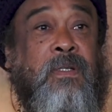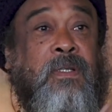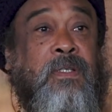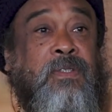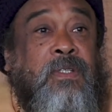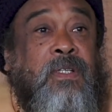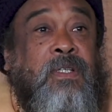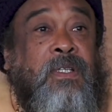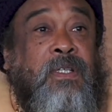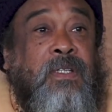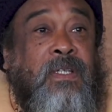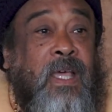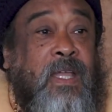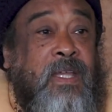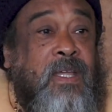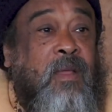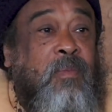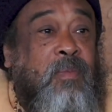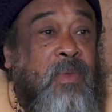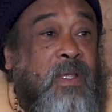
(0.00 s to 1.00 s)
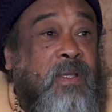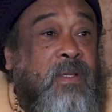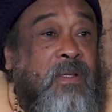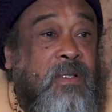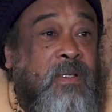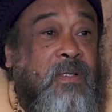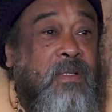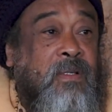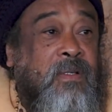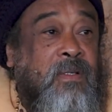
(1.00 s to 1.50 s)
This is the dynamic
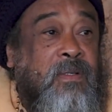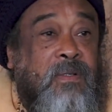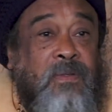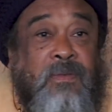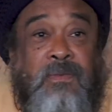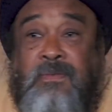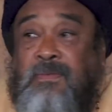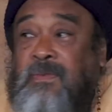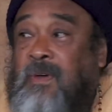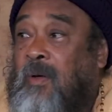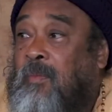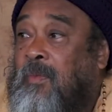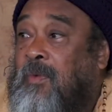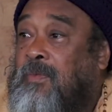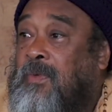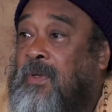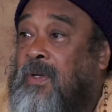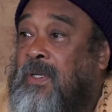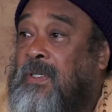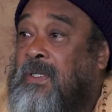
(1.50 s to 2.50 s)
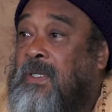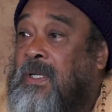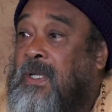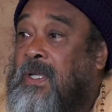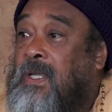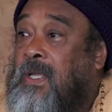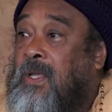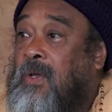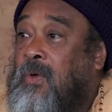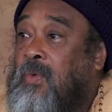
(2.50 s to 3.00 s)
form of God
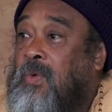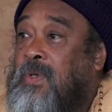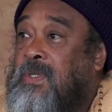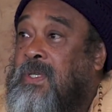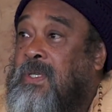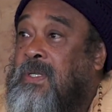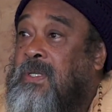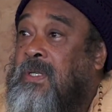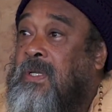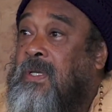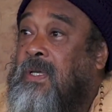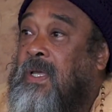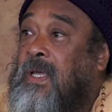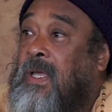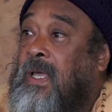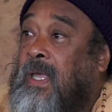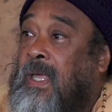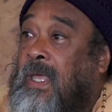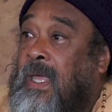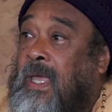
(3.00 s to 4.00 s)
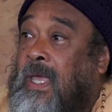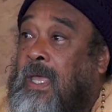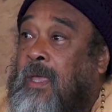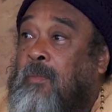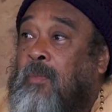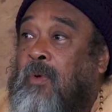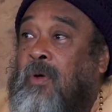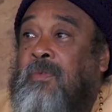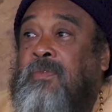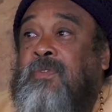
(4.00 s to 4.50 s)
who is in the
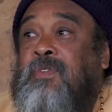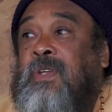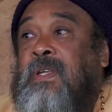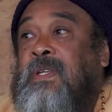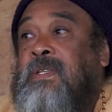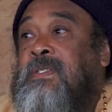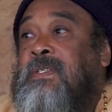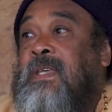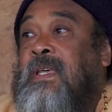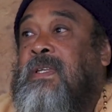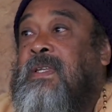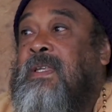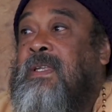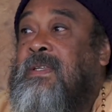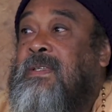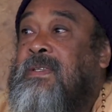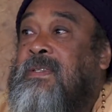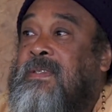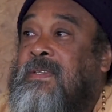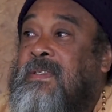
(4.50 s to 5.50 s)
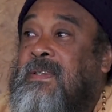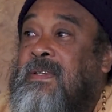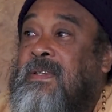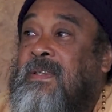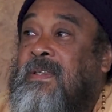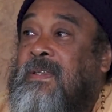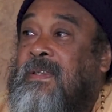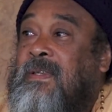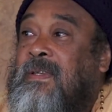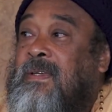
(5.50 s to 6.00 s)
game of transcendence.
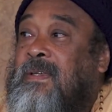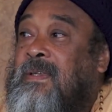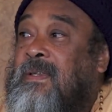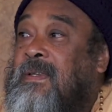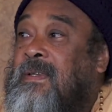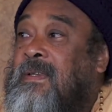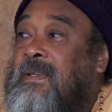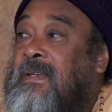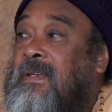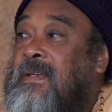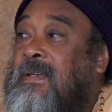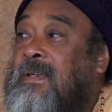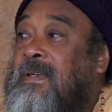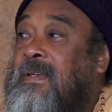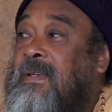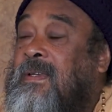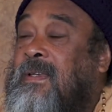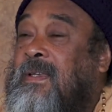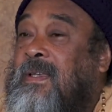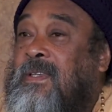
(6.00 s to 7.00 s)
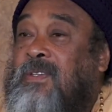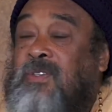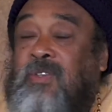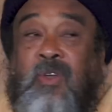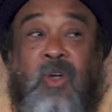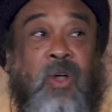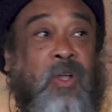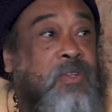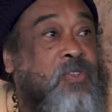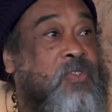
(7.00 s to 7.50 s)
Is
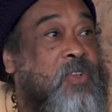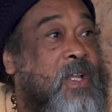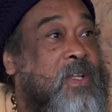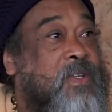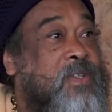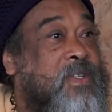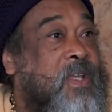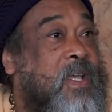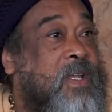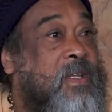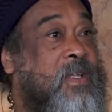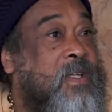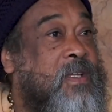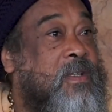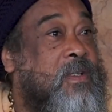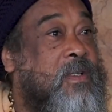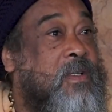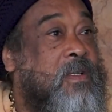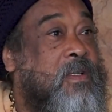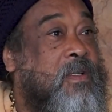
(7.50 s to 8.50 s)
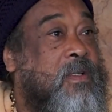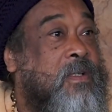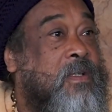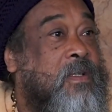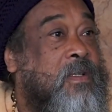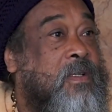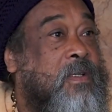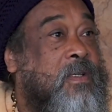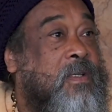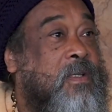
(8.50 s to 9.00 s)
God transcended?
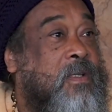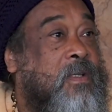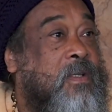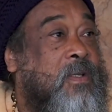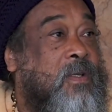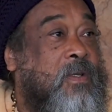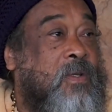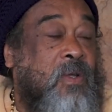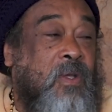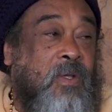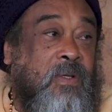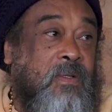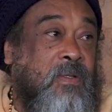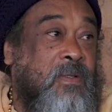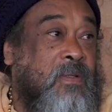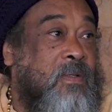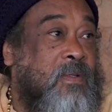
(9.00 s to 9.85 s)
No.